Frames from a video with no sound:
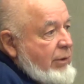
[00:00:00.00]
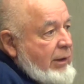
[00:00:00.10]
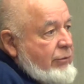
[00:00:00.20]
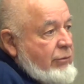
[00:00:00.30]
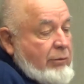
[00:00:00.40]

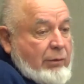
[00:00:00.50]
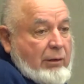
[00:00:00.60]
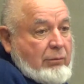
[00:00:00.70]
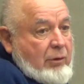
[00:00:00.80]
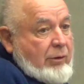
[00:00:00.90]
That's the
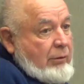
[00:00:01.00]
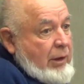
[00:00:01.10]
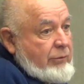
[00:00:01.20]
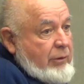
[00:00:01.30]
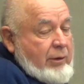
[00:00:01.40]
railroad
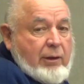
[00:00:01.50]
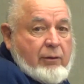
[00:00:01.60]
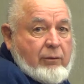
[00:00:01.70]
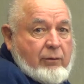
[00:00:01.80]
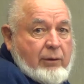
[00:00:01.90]
crossing
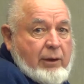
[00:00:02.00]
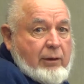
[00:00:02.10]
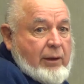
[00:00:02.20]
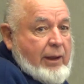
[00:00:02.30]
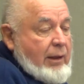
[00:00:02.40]

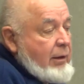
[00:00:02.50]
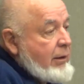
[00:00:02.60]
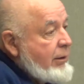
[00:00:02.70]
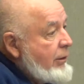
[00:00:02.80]
into Canada,